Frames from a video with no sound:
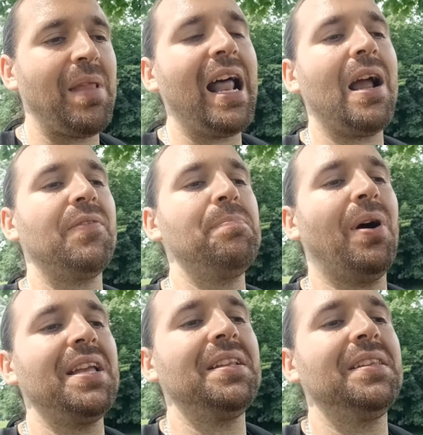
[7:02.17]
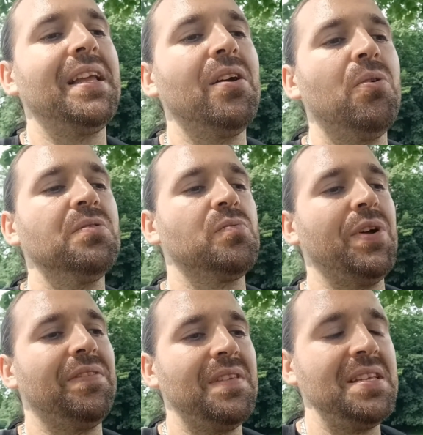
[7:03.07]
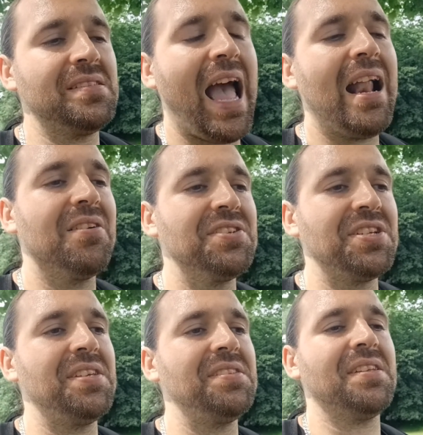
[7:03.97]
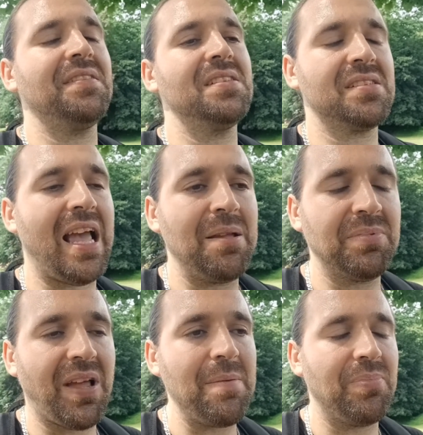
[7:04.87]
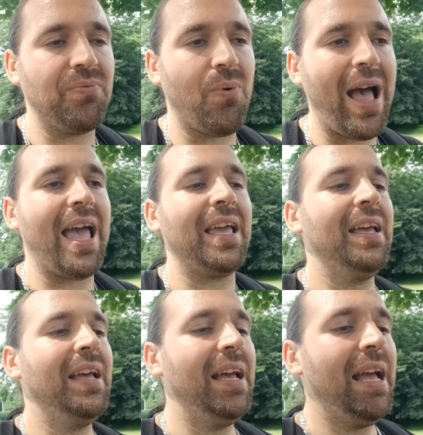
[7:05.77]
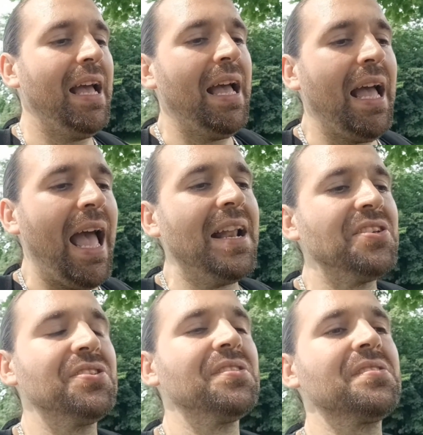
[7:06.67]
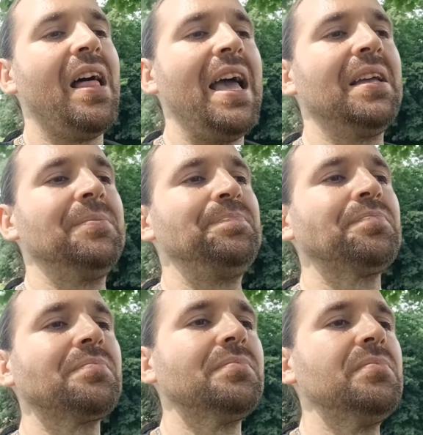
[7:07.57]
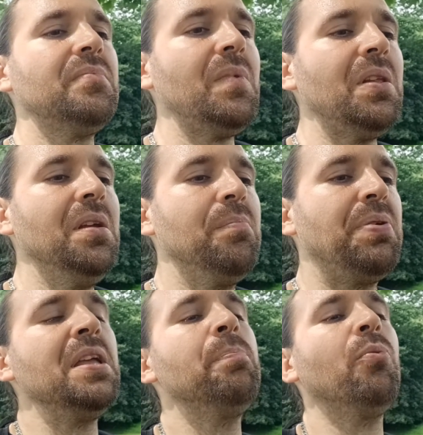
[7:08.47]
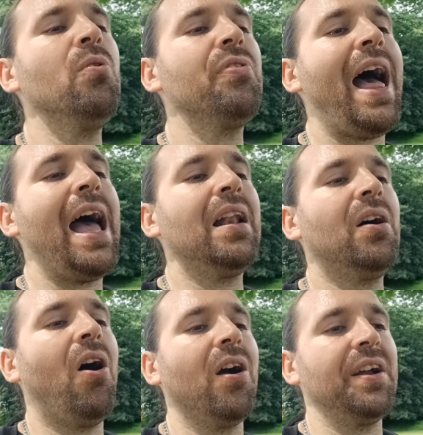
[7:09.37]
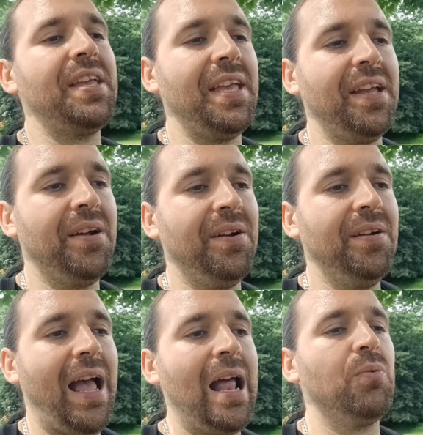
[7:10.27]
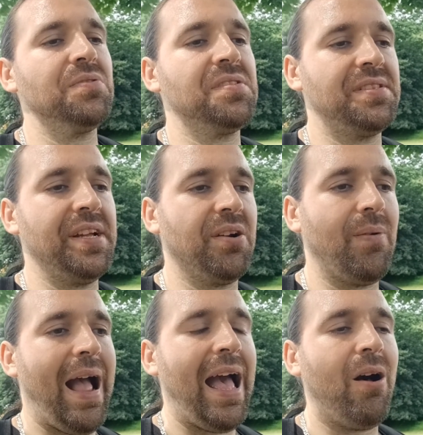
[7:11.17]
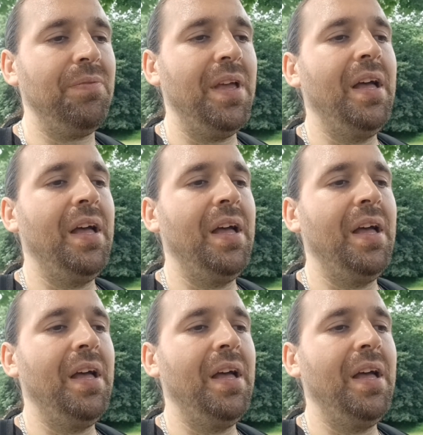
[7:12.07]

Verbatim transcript: Not everybody deals with these energies in the same type of way. And it's just like people that are here and will stick around,